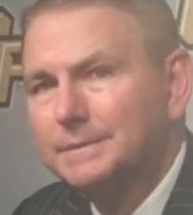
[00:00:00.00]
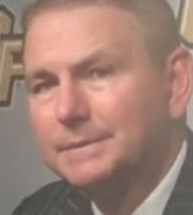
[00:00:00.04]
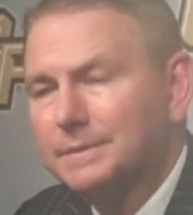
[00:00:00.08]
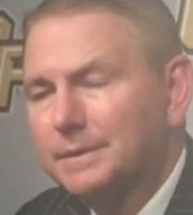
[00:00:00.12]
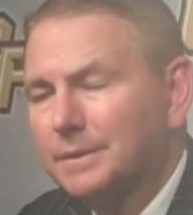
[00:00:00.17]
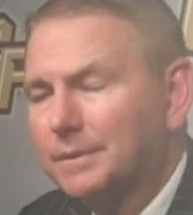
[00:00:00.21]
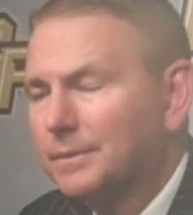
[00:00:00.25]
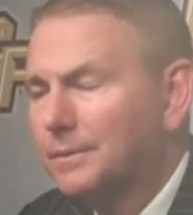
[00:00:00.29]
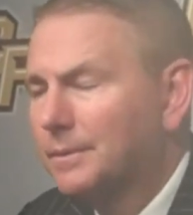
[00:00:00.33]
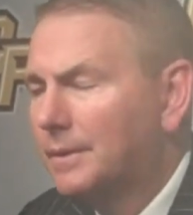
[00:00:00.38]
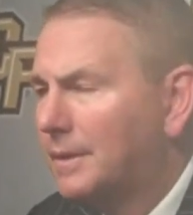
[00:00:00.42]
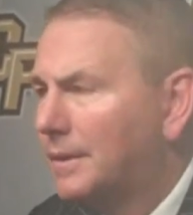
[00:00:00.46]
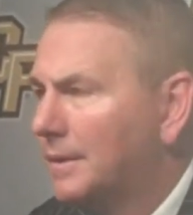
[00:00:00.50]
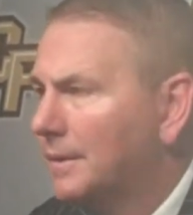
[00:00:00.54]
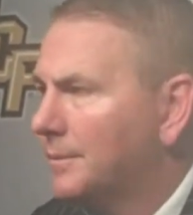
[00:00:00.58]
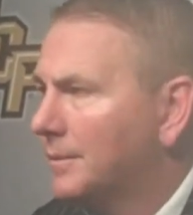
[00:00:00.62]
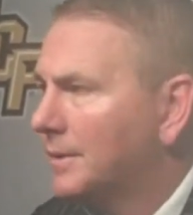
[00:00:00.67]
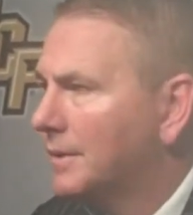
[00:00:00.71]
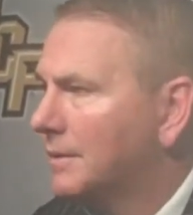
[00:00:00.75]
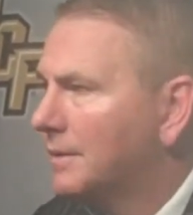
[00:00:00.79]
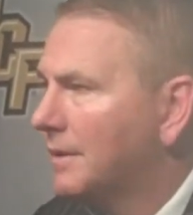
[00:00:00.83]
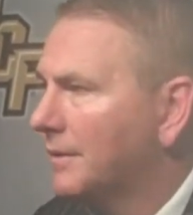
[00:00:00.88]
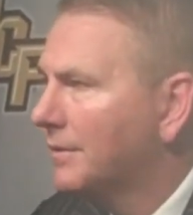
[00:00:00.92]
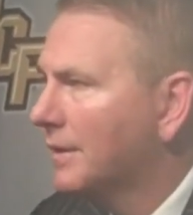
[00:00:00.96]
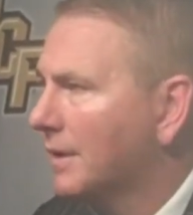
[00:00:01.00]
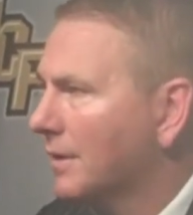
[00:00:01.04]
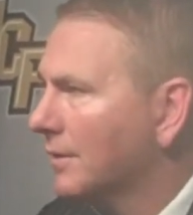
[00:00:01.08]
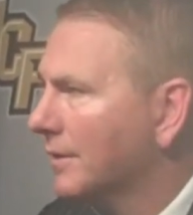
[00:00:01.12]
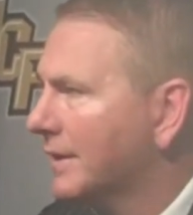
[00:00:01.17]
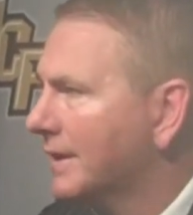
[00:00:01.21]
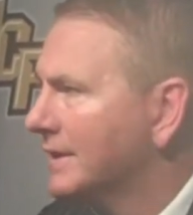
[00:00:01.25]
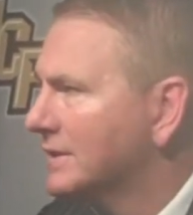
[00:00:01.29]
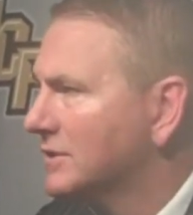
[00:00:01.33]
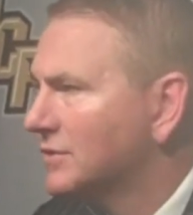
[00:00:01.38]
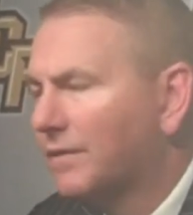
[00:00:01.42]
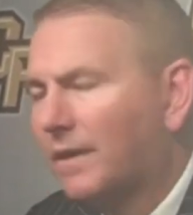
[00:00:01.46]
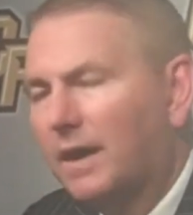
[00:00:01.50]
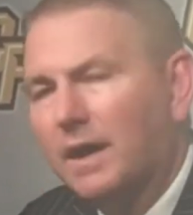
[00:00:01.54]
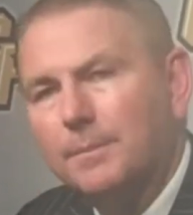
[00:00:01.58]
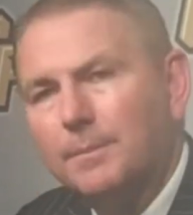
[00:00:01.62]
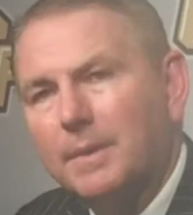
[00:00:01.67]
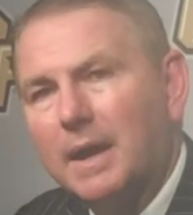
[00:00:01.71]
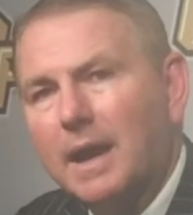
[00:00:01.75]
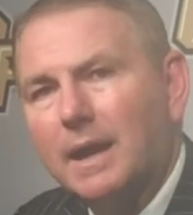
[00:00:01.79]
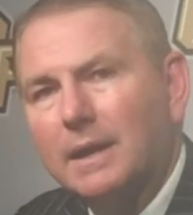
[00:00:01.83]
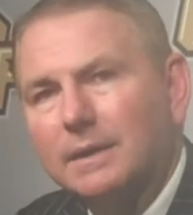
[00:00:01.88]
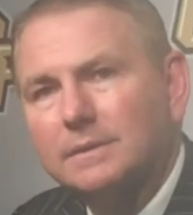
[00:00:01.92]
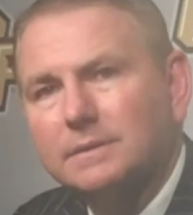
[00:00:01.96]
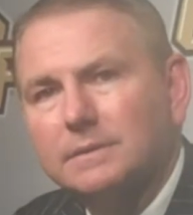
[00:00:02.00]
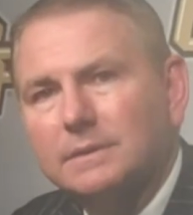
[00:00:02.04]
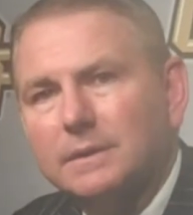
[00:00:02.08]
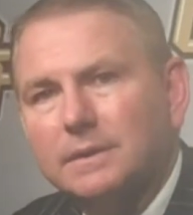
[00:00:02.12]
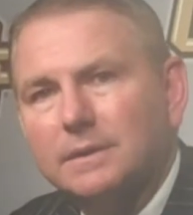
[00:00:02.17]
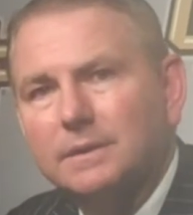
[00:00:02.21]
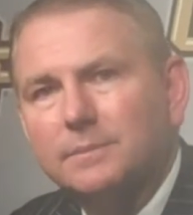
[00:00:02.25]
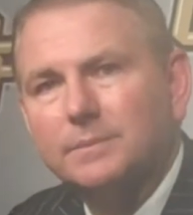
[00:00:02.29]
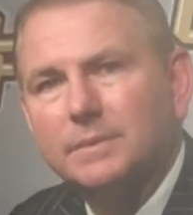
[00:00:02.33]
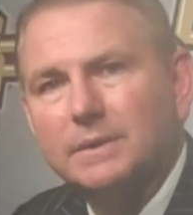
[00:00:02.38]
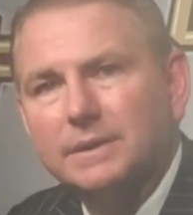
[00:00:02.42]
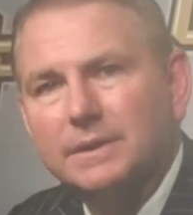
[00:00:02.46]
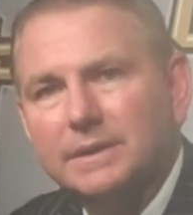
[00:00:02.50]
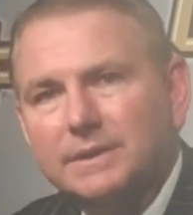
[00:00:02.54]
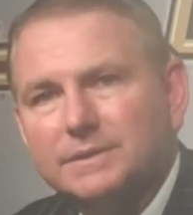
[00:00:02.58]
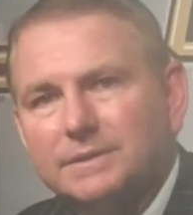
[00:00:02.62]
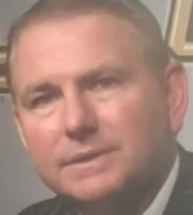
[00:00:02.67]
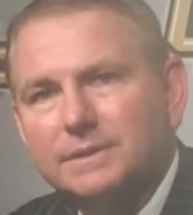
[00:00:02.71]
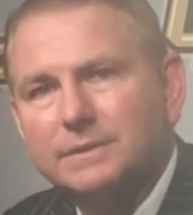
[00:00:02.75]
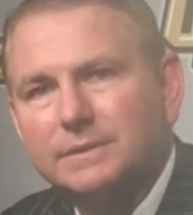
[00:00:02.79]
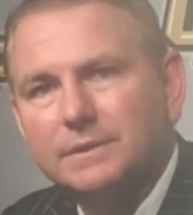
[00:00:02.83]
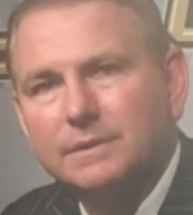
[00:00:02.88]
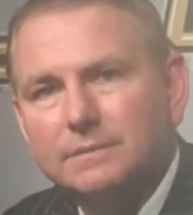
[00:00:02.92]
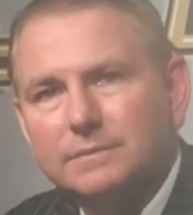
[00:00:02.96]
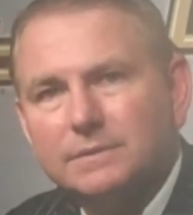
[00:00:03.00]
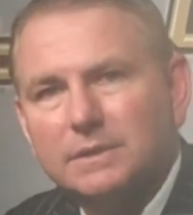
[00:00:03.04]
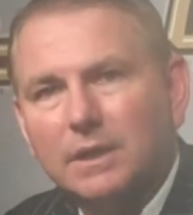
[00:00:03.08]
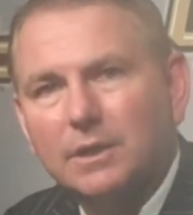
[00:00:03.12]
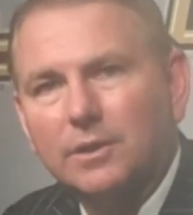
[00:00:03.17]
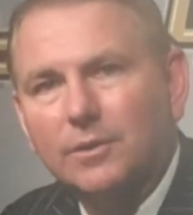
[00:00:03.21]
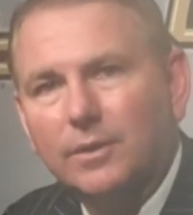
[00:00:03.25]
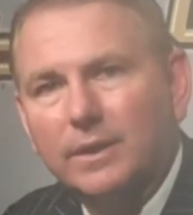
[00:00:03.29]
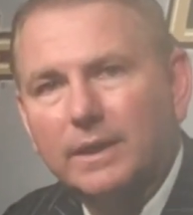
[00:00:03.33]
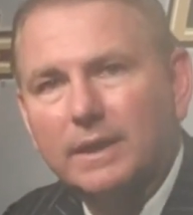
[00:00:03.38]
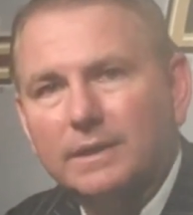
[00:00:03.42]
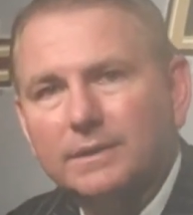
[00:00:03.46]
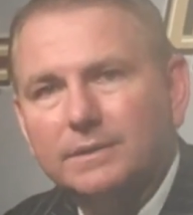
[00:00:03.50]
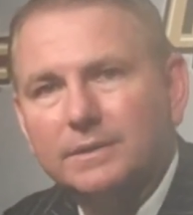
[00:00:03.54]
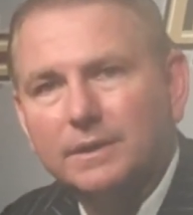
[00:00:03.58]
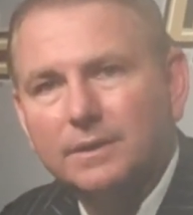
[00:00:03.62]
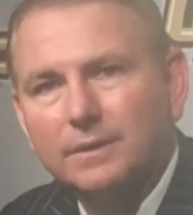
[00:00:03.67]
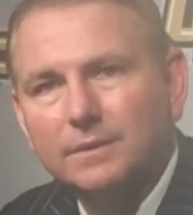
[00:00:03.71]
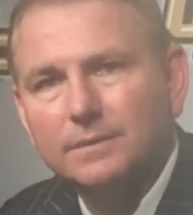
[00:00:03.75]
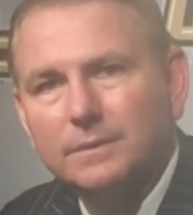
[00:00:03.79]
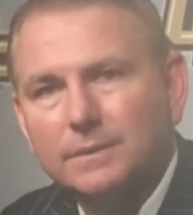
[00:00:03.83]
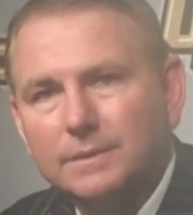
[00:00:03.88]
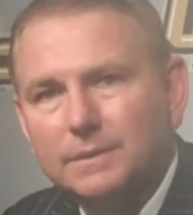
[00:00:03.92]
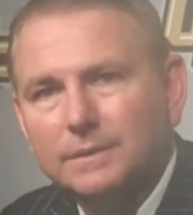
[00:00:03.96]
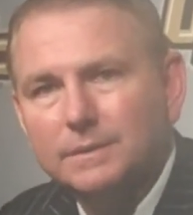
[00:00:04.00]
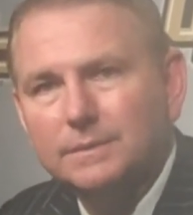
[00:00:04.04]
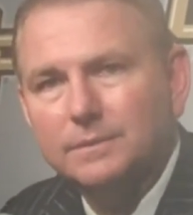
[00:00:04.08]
So, but I thought our kids fought back. It'd been easy to tuck our head there.